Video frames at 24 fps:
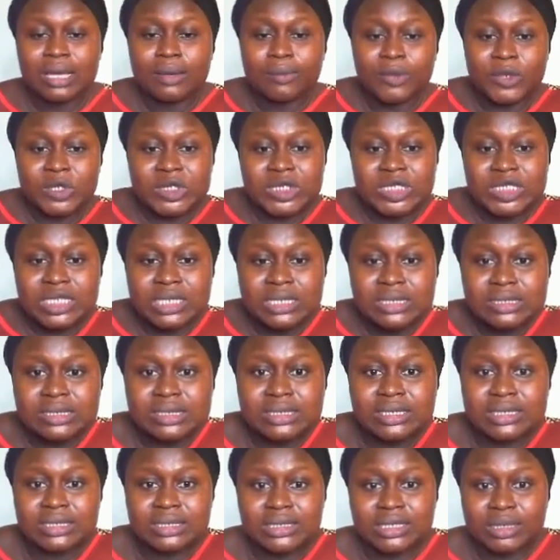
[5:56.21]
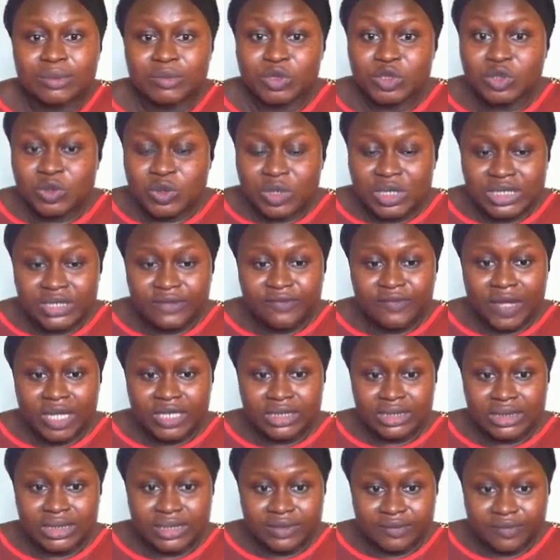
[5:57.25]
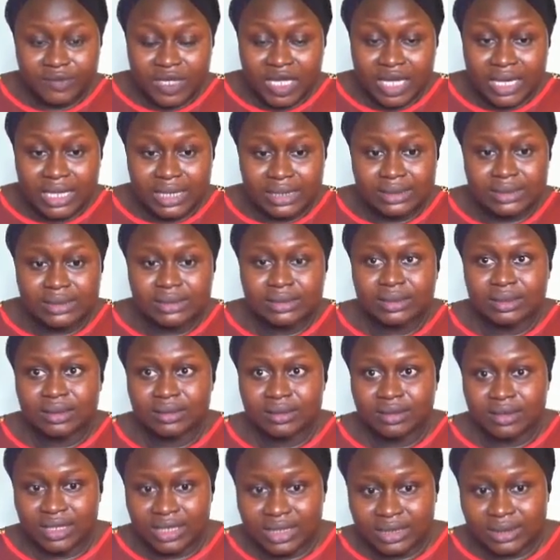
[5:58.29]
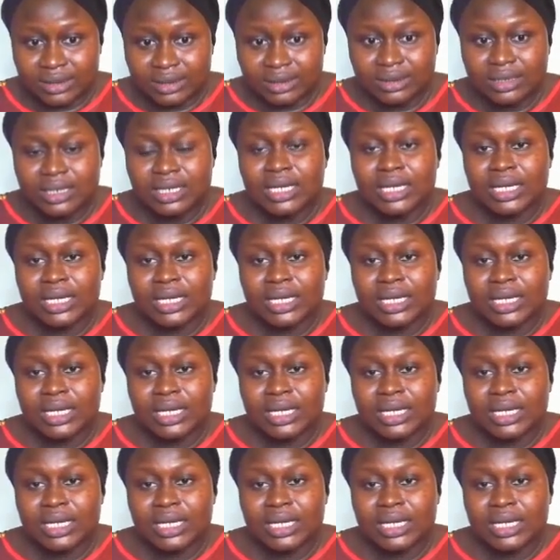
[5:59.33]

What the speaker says: But since the demonstrative adjective there is this,